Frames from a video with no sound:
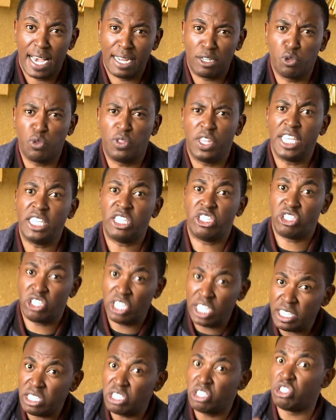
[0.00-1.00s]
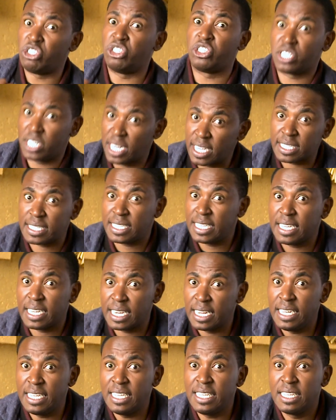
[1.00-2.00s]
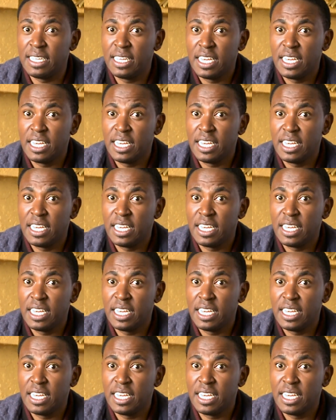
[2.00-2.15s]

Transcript: Do they change drastically?